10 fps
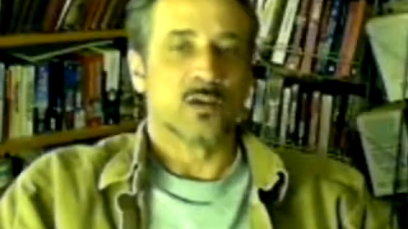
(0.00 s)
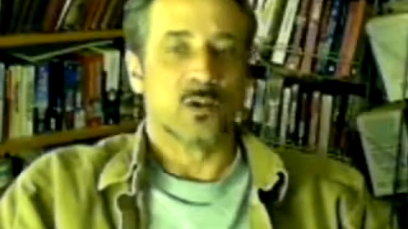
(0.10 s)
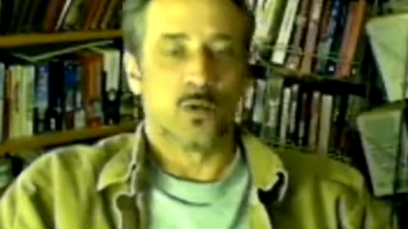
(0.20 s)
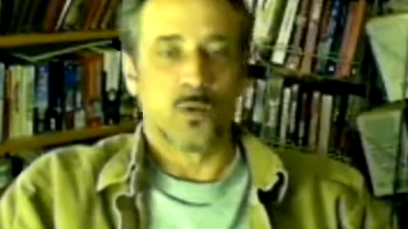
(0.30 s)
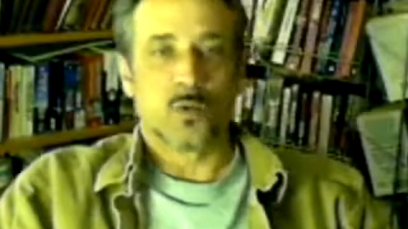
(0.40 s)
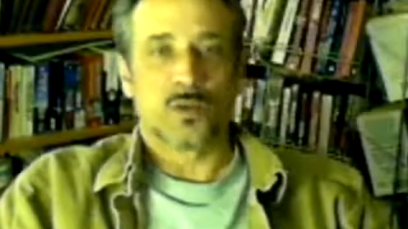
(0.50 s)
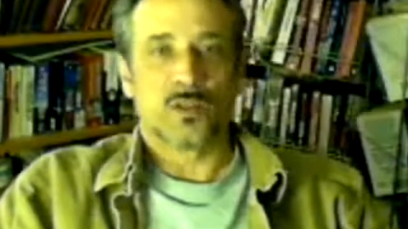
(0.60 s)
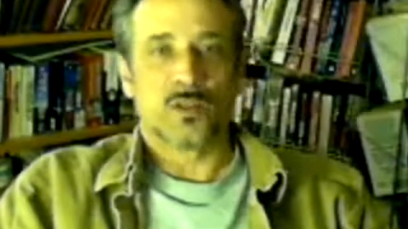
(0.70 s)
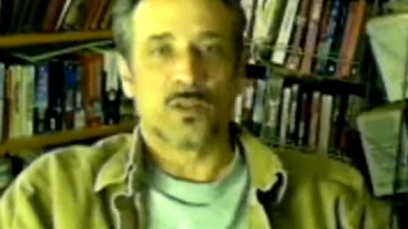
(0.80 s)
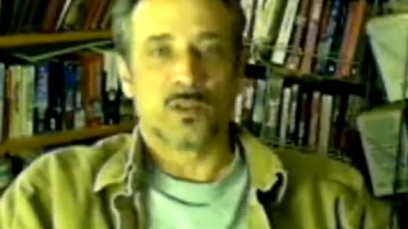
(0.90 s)
Who
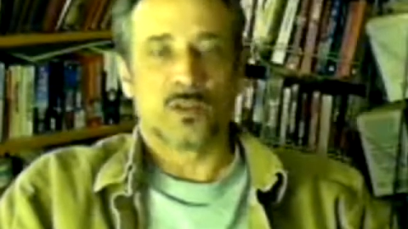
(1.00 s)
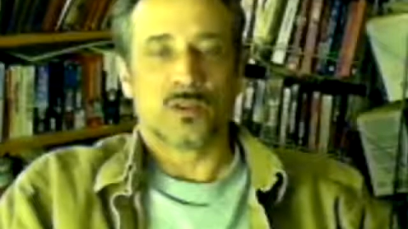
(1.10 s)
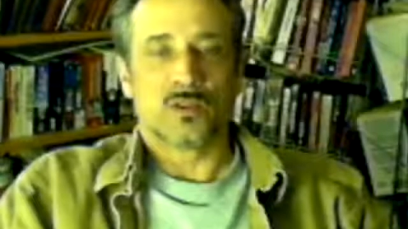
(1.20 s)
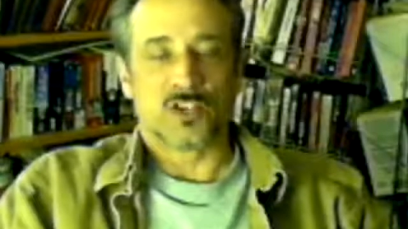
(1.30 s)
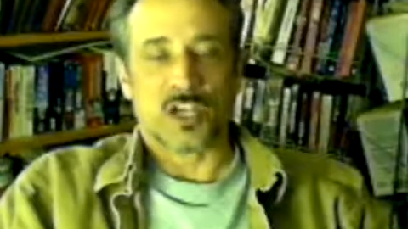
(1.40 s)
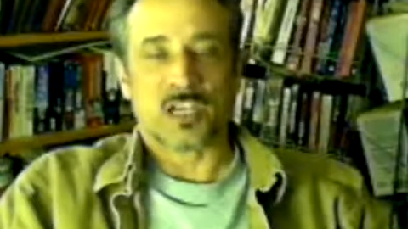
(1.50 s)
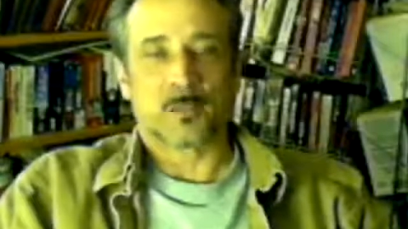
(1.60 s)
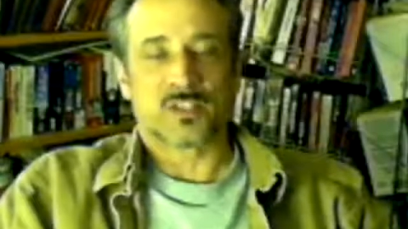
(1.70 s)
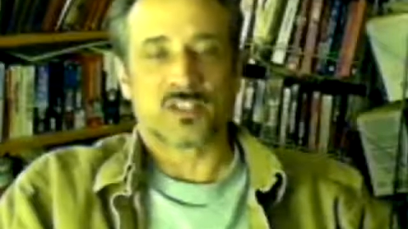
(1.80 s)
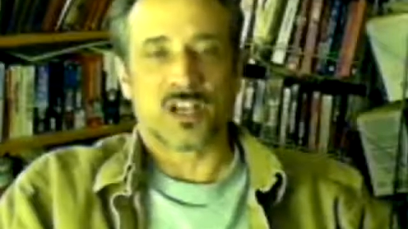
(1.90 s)
were
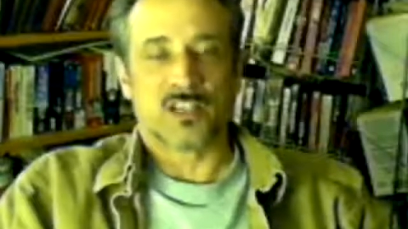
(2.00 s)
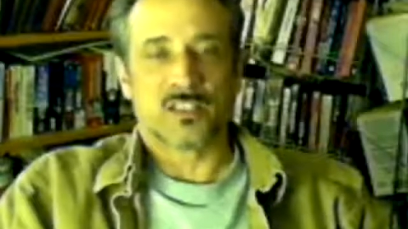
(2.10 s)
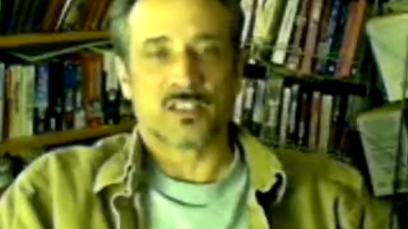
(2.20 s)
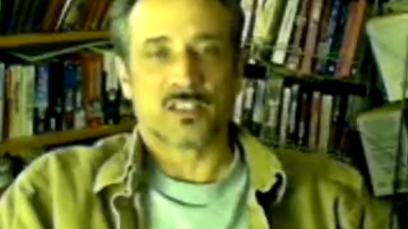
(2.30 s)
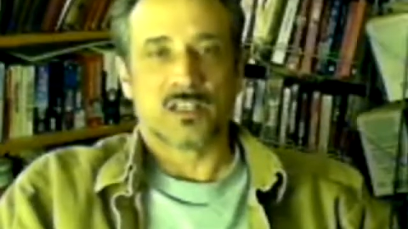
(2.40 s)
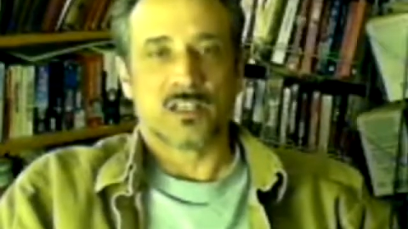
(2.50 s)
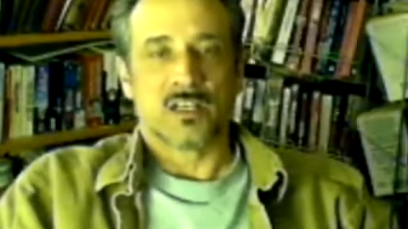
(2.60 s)
Jacob's sons?